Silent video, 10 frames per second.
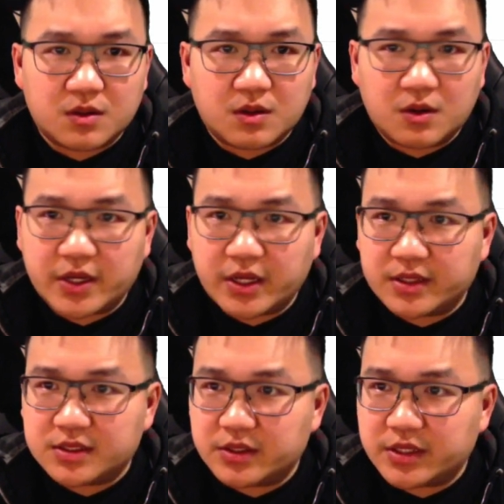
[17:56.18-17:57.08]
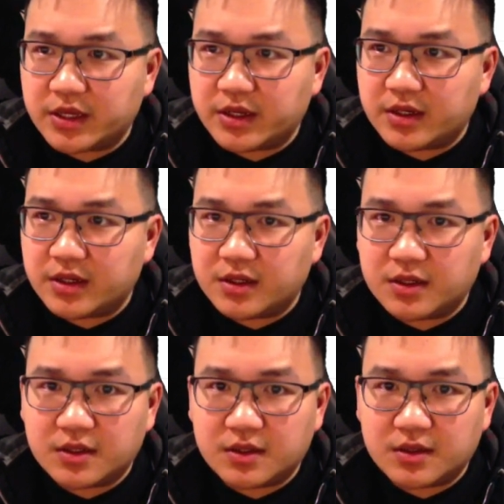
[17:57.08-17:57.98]
Okay, let's look at it.
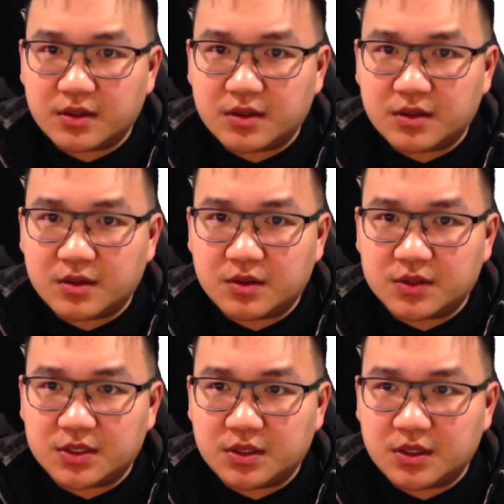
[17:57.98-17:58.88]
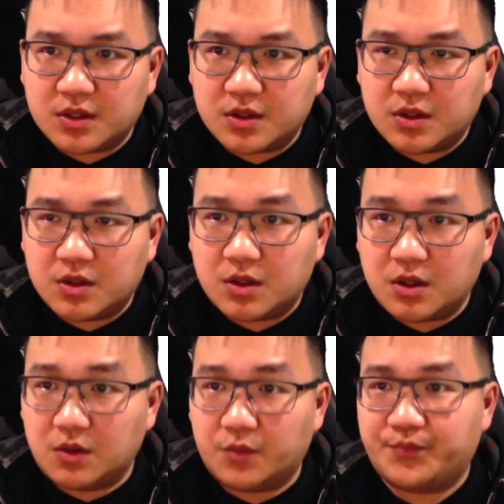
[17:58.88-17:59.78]
It goes down here.
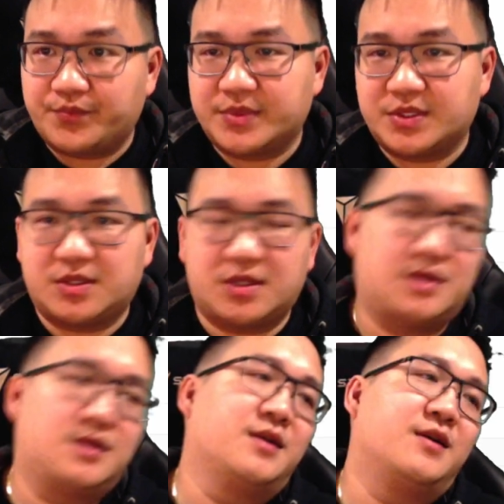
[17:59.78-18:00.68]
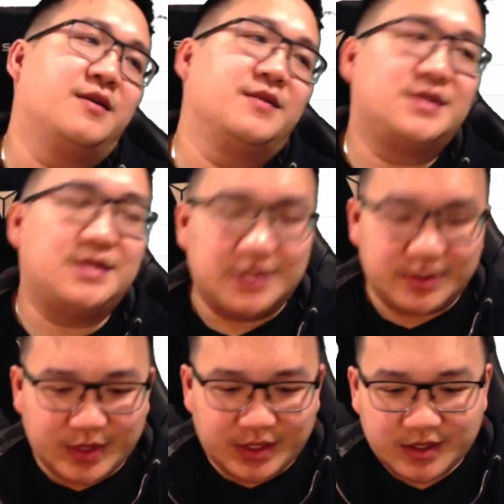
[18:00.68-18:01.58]
Oh, silly
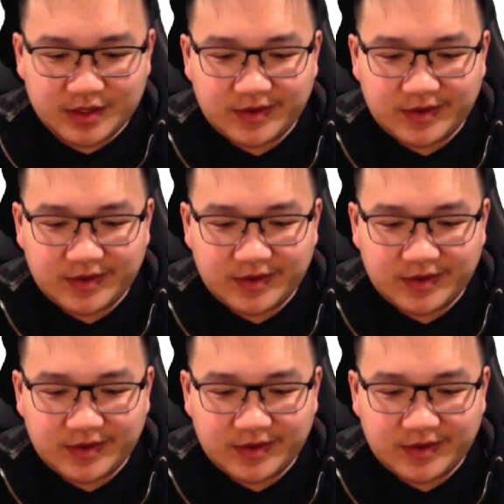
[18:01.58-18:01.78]
me.